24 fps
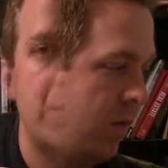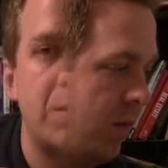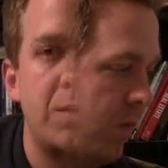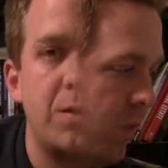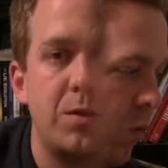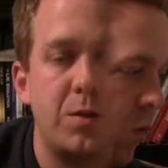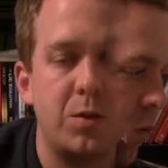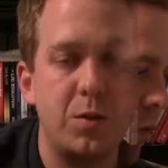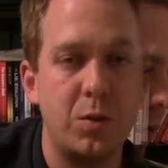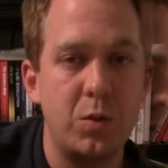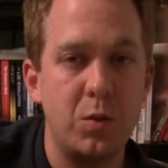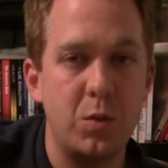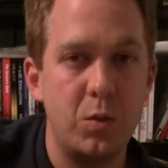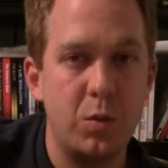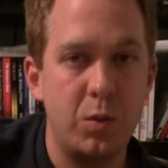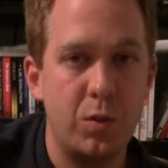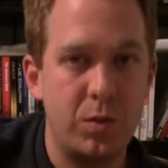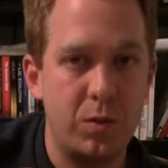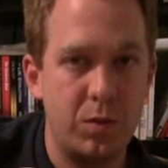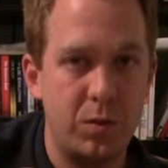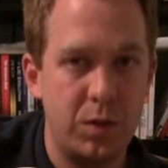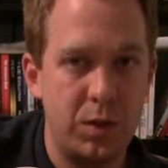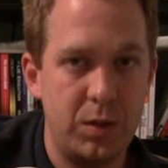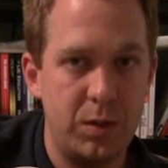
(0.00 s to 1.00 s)
4,
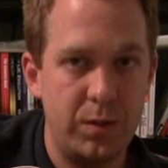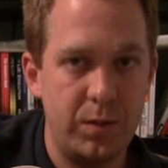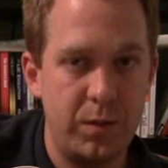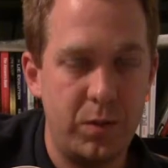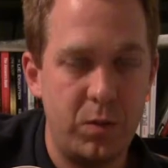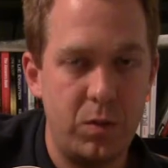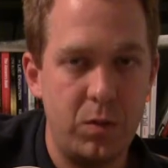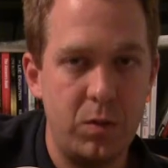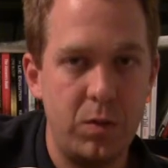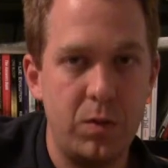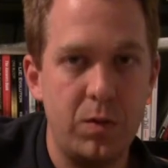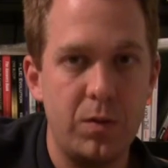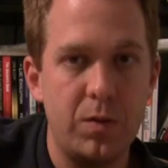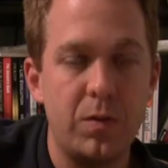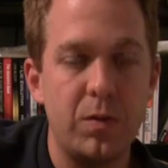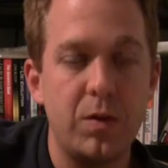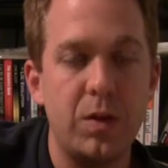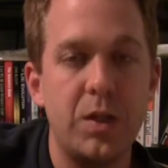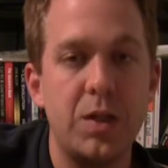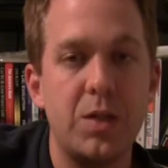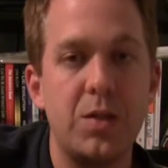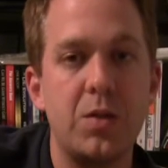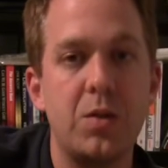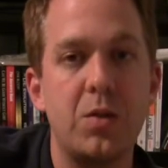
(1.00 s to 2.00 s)
3, 4,
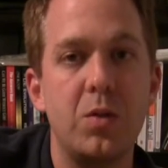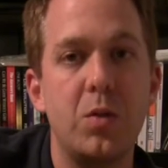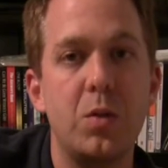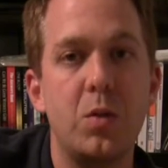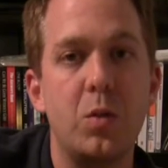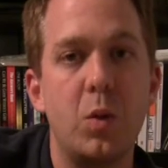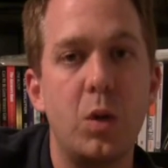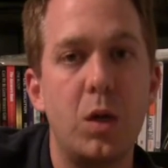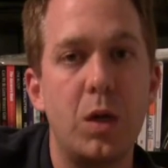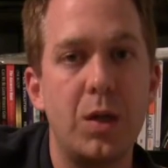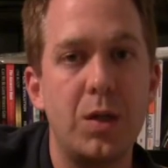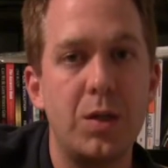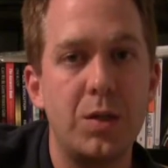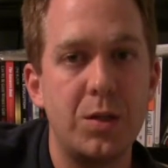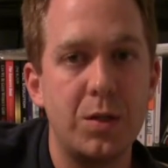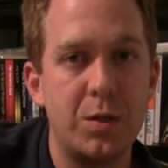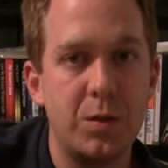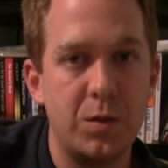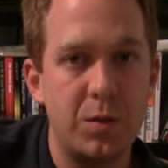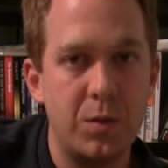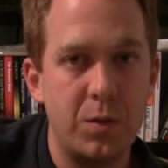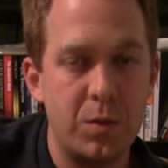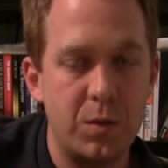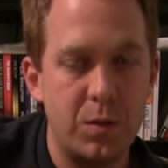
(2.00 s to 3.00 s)
3, 2, 1,
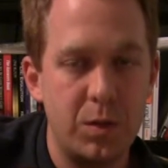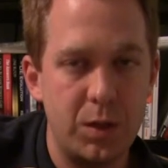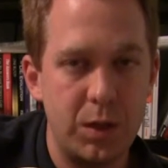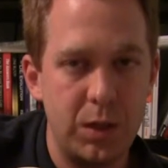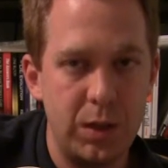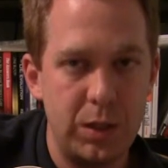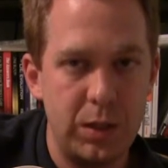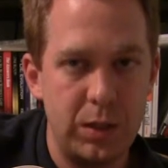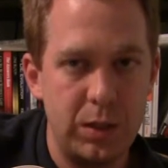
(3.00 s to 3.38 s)
2, 3.